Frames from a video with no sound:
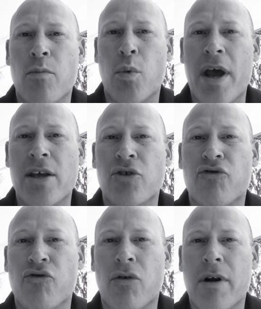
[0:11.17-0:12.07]
where you
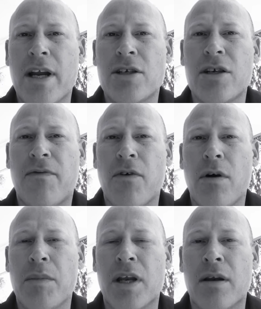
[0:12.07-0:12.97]
draw energy
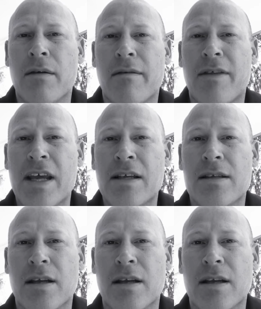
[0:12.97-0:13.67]
from and things